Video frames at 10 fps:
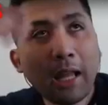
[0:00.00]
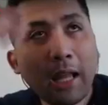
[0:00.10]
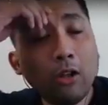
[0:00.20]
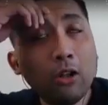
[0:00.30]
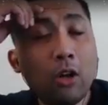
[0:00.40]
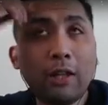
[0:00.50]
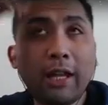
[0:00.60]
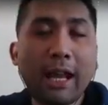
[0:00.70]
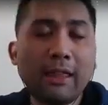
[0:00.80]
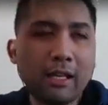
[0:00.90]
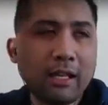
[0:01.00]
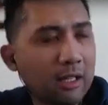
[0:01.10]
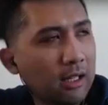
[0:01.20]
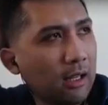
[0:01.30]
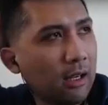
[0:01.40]
mean, I don't know. Like, I
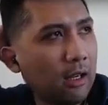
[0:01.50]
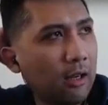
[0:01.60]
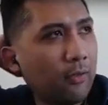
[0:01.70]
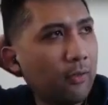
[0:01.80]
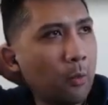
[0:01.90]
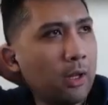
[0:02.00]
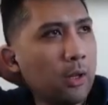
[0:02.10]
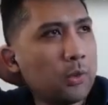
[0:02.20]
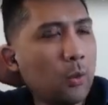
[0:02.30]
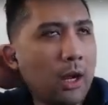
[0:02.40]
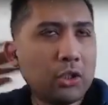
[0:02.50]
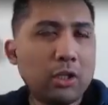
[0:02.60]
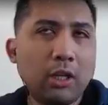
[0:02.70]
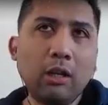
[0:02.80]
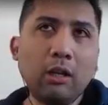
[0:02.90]
think from what I was
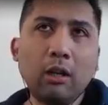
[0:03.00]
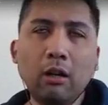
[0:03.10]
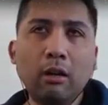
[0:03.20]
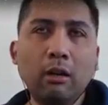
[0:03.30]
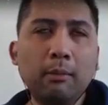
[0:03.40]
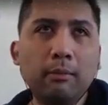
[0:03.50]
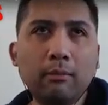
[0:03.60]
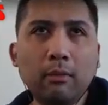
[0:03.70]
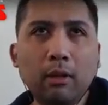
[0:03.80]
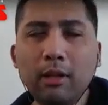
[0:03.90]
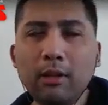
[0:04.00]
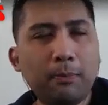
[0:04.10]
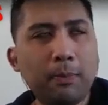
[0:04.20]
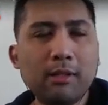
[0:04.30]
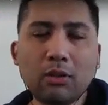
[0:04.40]
watching,
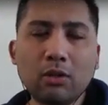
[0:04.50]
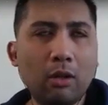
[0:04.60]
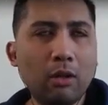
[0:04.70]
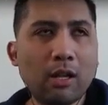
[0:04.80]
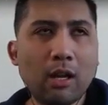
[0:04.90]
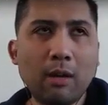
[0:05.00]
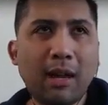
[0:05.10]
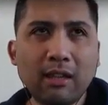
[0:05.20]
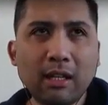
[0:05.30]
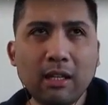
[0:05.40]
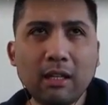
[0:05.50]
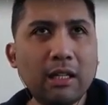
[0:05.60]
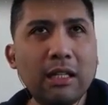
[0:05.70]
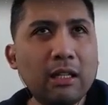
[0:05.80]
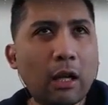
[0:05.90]
it's been such a long time. I think
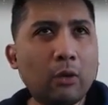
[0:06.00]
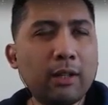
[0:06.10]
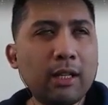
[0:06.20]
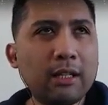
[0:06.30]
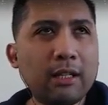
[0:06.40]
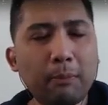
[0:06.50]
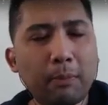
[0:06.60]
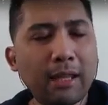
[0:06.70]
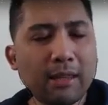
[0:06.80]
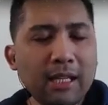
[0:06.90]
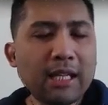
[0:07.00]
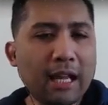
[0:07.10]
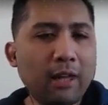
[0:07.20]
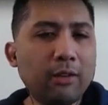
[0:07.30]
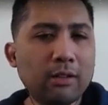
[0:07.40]
he didn't. I don't think he did, but I think he
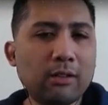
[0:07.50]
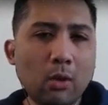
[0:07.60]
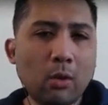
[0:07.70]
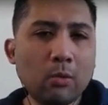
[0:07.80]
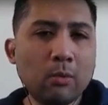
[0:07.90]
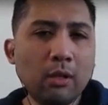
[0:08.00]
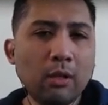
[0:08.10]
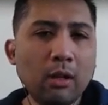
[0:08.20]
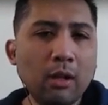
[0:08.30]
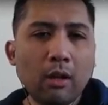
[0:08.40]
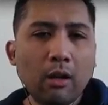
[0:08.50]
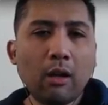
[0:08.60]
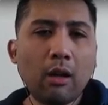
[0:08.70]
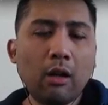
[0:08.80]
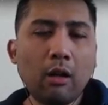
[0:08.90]
held his own
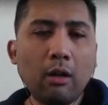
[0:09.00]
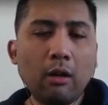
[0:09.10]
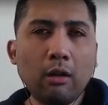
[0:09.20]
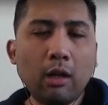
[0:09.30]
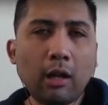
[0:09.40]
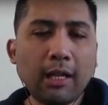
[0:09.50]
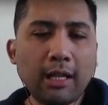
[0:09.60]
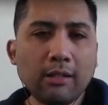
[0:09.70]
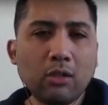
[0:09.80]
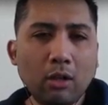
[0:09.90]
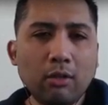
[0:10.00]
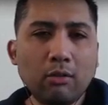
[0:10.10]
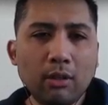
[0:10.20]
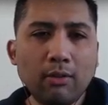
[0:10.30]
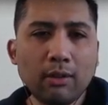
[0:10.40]
against General
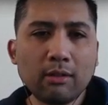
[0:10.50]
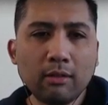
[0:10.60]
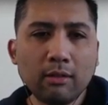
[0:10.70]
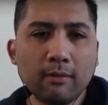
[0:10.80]
Grievous.